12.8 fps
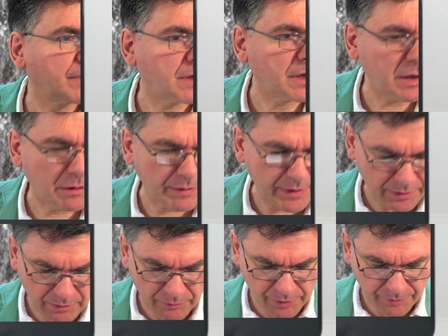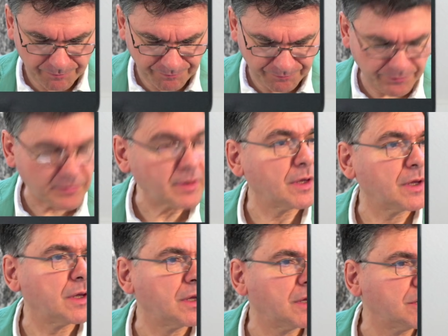All right, there we go.
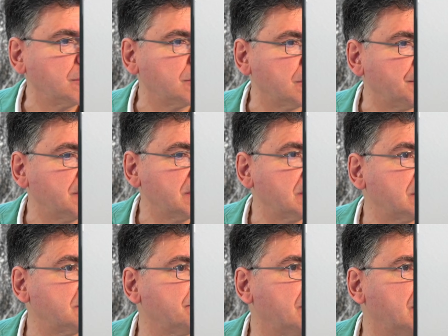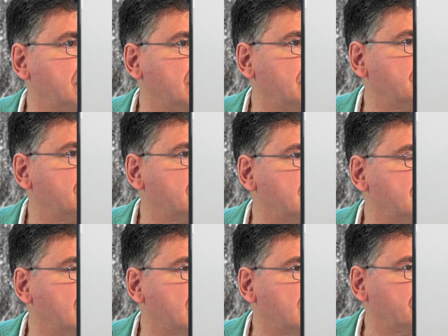So this is the
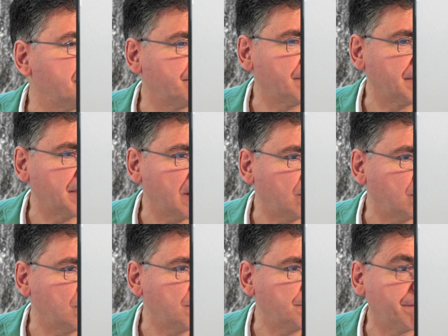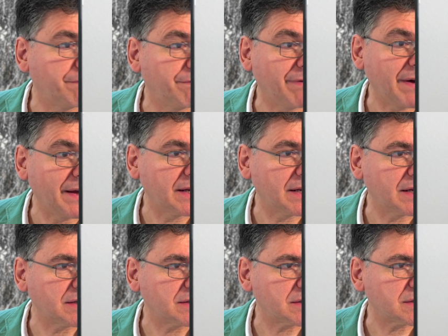Yahoo
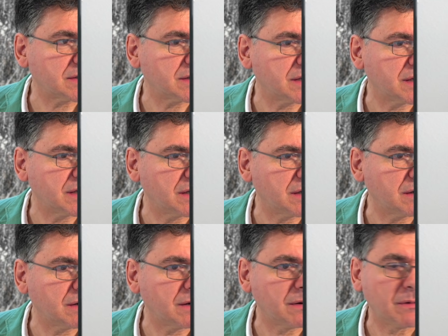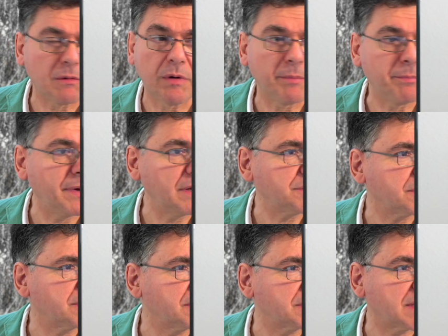Finance
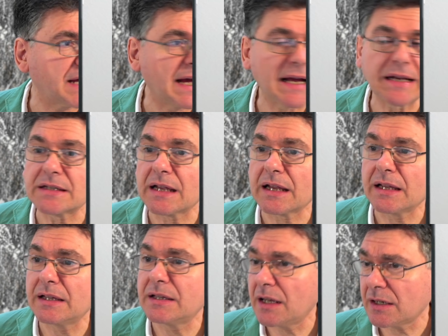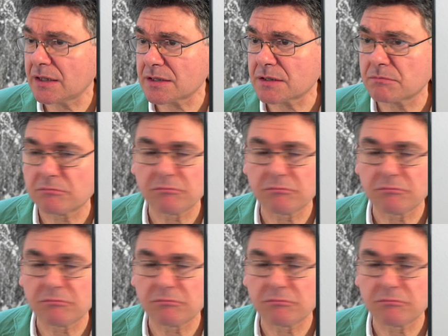webpage. This is the Hang Seng Index.